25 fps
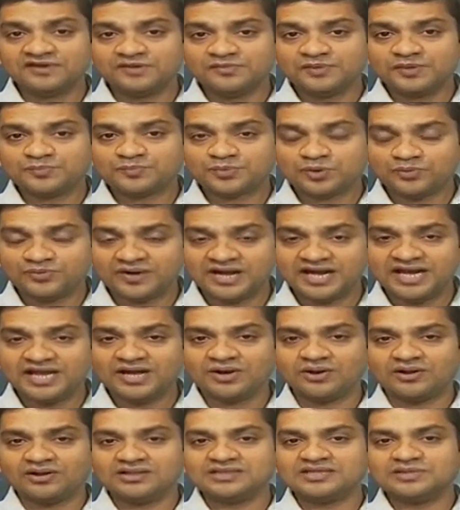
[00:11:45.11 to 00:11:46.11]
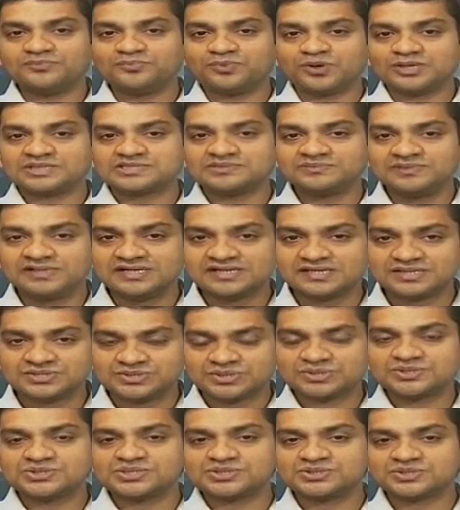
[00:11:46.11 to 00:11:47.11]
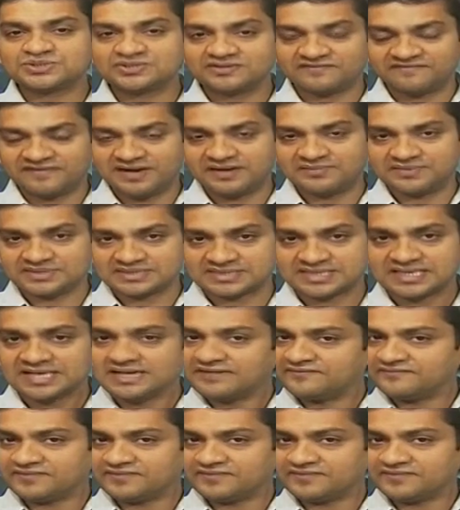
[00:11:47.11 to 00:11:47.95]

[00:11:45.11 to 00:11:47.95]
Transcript: will be providing all the possible resources to the farmers,